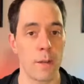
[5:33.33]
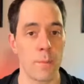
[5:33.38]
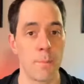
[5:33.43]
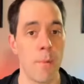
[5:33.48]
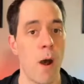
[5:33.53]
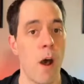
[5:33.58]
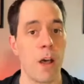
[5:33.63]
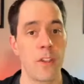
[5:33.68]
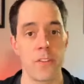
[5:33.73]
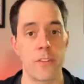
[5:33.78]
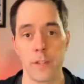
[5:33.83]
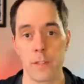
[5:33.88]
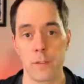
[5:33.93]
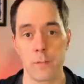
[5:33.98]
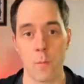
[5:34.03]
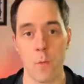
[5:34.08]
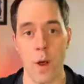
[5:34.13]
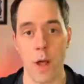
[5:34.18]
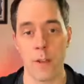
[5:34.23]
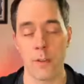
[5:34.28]
pause it
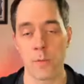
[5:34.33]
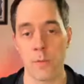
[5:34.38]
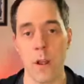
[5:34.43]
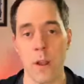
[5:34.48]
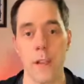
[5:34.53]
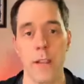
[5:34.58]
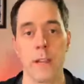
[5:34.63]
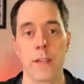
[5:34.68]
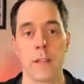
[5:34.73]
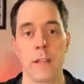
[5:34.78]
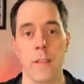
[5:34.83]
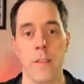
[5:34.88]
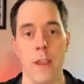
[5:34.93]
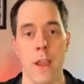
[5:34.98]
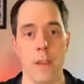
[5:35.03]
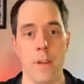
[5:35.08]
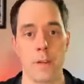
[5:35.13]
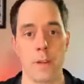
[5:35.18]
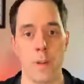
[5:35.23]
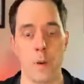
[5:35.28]
while it's running, and
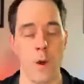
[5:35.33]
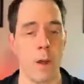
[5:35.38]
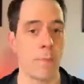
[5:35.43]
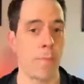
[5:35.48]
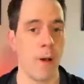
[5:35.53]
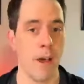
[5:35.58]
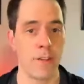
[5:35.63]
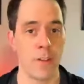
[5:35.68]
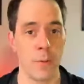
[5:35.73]
then unpause